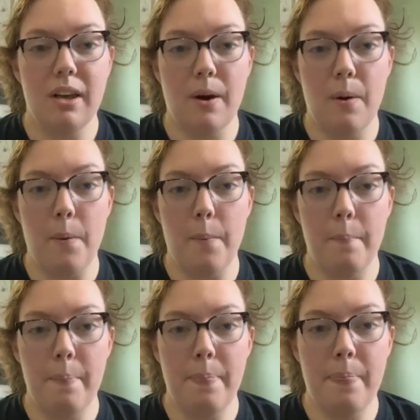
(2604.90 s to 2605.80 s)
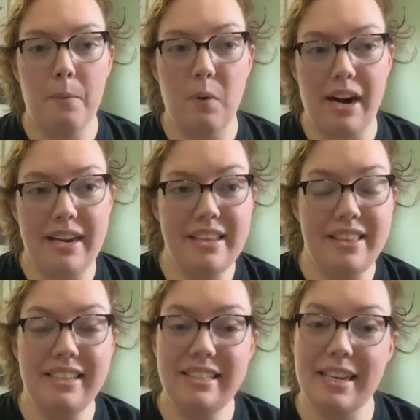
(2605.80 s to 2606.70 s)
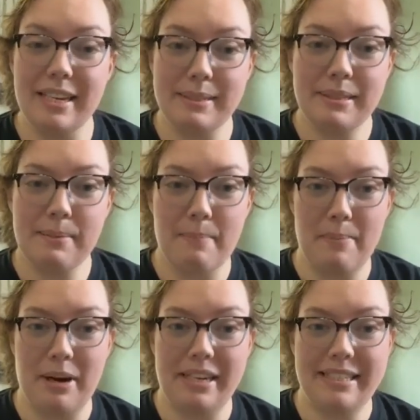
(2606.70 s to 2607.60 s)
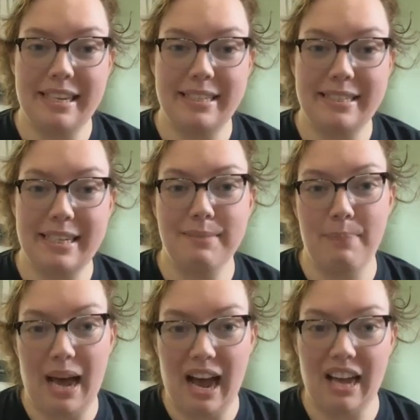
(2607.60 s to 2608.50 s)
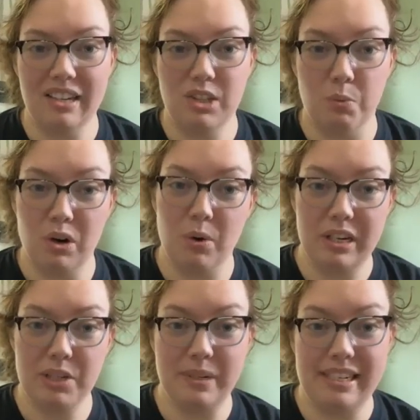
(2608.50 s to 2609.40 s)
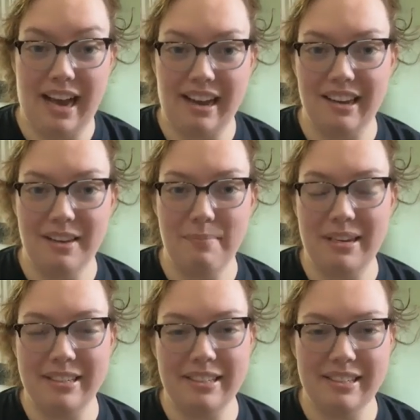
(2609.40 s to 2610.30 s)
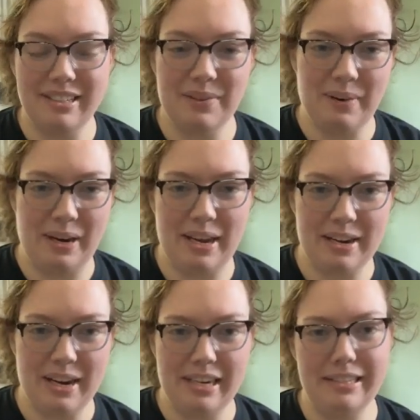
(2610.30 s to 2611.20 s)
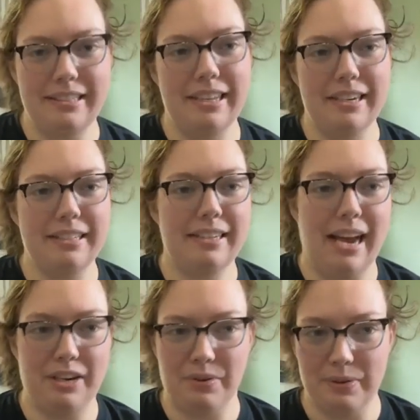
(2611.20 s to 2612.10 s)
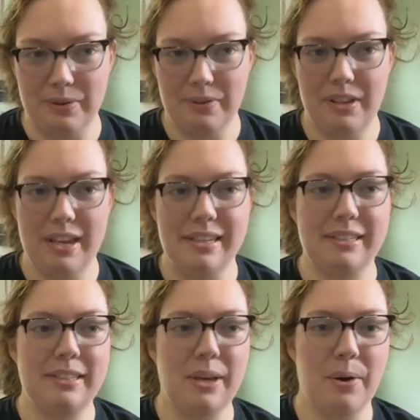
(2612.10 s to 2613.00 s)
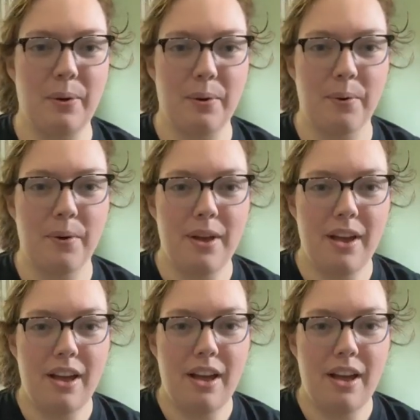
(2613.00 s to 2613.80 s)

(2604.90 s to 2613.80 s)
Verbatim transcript: you know when i eat these things my body says that's bad so we're going to attack it because it doesn't recognize that it's natural and so